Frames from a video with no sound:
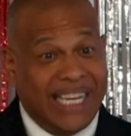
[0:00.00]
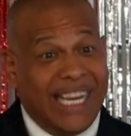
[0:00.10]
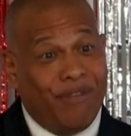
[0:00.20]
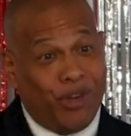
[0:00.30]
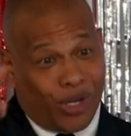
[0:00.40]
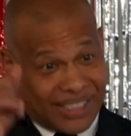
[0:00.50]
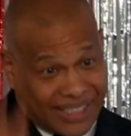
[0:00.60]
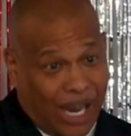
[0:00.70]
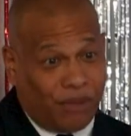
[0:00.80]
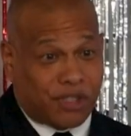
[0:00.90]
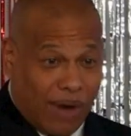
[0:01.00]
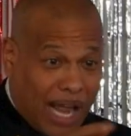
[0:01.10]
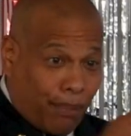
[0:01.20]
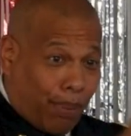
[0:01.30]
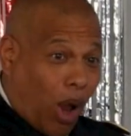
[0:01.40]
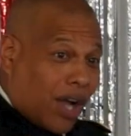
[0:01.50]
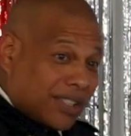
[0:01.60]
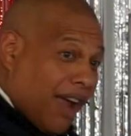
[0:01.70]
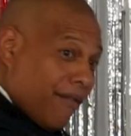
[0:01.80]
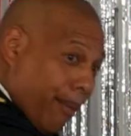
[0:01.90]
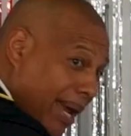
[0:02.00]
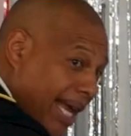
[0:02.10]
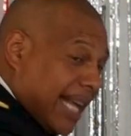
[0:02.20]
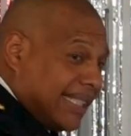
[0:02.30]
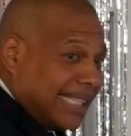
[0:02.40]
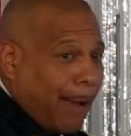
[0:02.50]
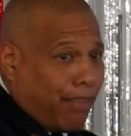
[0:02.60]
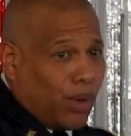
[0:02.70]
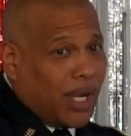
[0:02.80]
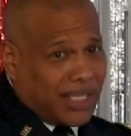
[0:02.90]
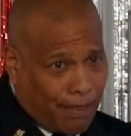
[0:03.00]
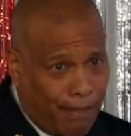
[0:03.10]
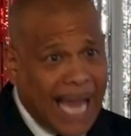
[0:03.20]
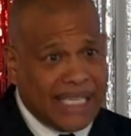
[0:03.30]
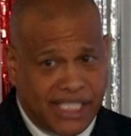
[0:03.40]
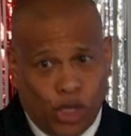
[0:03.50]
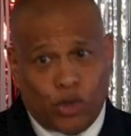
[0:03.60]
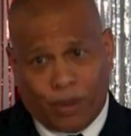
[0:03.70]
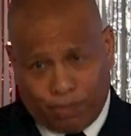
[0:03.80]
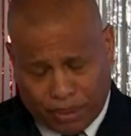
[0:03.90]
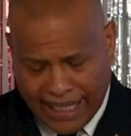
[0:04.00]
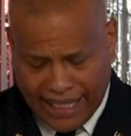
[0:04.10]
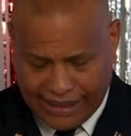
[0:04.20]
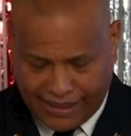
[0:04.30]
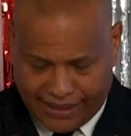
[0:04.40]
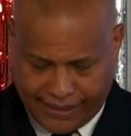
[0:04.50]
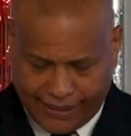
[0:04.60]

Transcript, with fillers: Give yourselves a round of applause for being an example for my children, please.